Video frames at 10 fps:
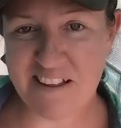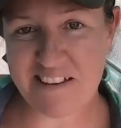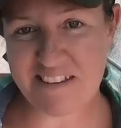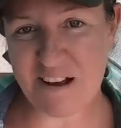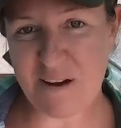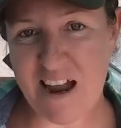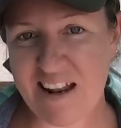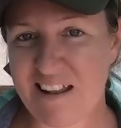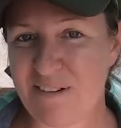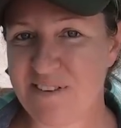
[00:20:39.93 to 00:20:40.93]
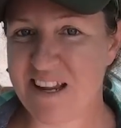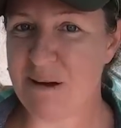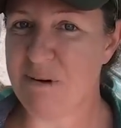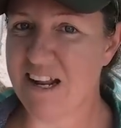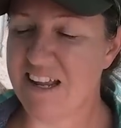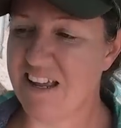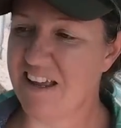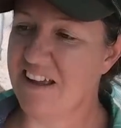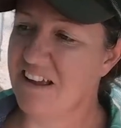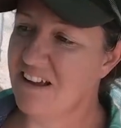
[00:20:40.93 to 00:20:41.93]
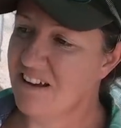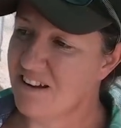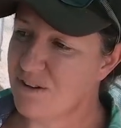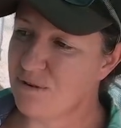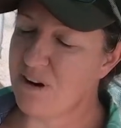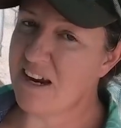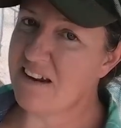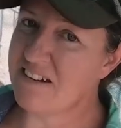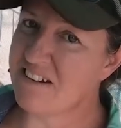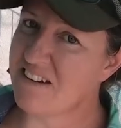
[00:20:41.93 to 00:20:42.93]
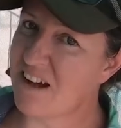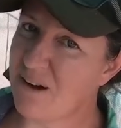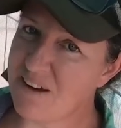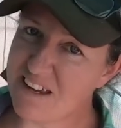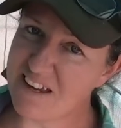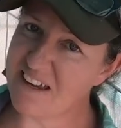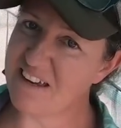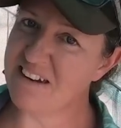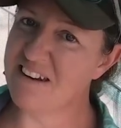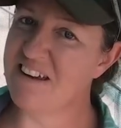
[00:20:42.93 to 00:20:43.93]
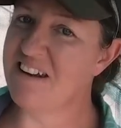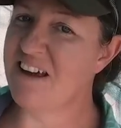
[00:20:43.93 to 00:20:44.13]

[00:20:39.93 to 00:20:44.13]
So I'd love to get Mikey trained to go in and